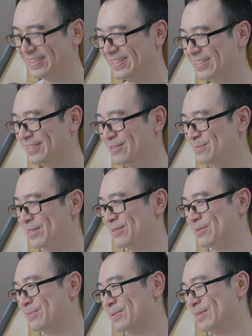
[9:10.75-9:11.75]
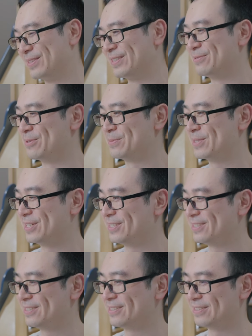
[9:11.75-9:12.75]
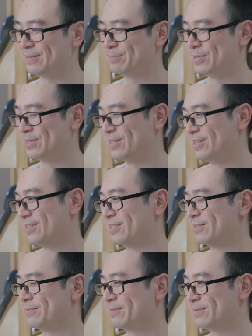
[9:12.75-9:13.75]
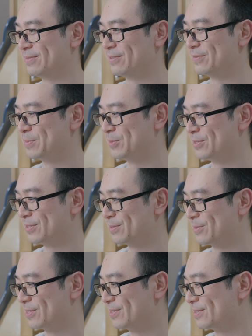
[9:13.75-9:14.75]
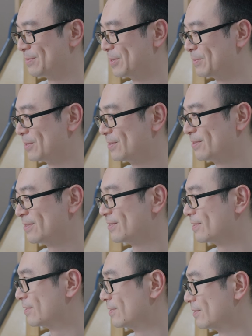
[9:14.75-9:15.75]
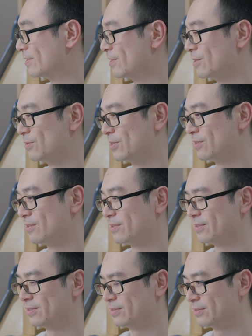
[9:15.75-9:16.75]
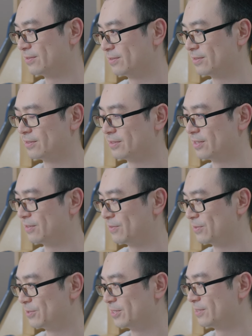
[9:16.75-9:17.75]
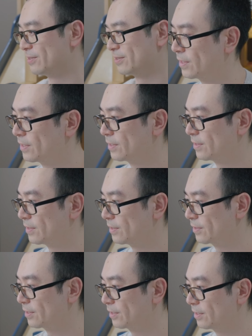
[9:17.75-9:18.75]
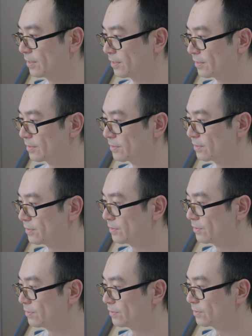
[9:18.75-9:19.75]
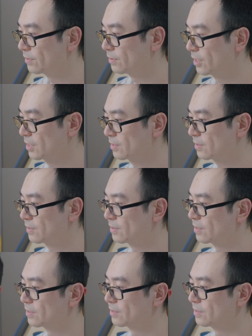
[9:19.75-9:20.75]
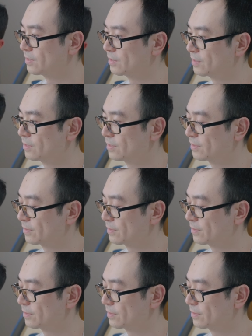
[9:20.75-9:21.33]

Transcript: so many websites, but there are even more spiders maybe. So they will crawl everywhere. And okay, so next there's a